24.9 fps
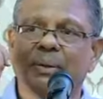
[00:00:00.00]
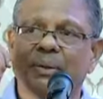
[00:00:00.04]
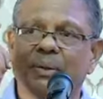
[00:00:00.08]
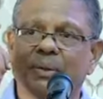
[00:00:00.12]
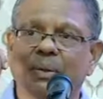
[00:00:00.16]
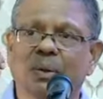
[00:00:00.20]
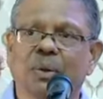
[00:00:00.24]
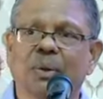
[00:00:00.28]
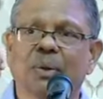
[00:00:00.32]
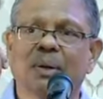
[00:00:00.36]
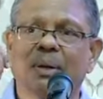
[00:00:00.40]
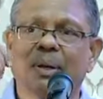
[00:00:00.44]

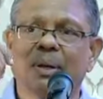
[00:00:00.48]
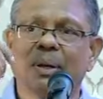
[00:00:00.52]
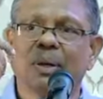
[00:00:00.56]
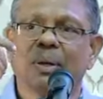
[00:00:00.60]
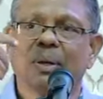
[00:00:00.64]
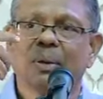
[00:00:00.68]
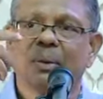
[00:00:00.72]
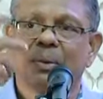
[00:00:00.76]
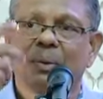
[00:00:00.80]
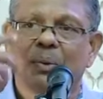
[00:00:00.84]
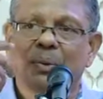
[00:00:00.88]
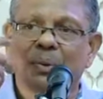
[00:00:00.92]
thought
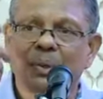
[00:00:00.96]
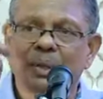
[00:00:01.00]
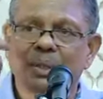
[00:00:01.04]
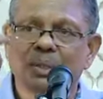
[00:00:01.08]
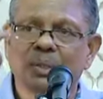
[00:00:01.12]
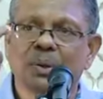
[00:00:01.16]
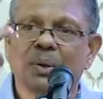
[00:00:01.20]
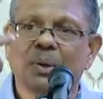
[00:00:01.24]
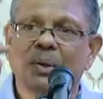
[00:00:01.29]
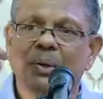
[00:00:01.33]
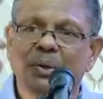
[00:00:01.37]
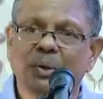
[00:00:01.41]
who is
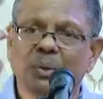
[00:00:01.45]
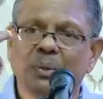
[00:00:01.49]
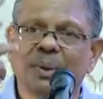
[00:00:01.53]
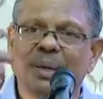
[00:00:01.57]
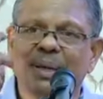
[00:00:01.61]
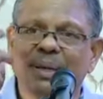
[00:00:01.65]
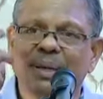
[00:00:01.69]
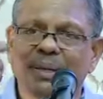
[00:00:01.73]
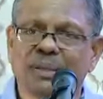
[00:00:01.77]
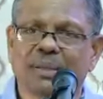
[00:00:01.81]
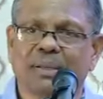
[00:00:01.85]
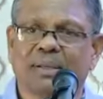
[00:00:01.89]
going to
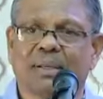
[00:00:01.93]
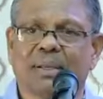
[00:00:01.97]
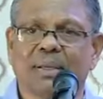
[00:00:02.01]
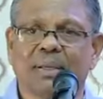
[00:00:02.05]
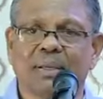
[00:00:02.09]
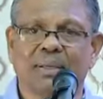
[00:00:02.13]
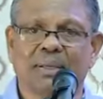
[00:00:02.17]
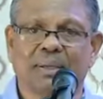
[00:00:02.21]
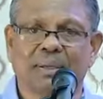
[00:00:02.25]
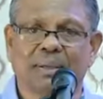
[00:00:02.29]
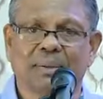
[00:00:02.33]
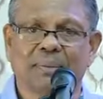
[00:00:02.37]
be his
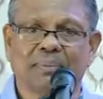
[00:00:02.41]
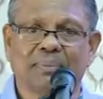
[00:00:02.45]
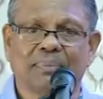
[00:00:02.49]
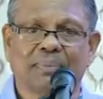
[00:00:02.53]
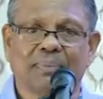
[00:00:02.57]
teacher.